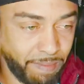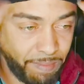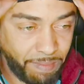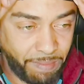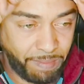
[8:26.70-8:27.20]

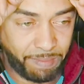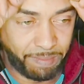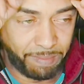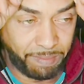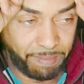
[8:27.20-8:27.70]

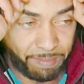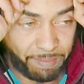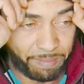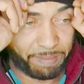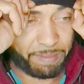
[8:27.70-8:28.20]

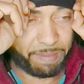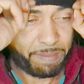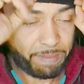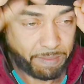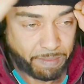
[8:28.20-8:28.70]

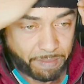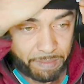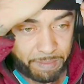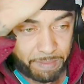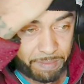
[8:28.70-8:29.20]

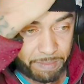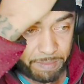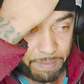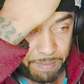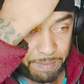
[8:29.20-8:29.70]

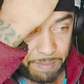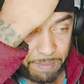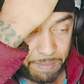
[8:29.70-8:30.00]
This person isn't speaking.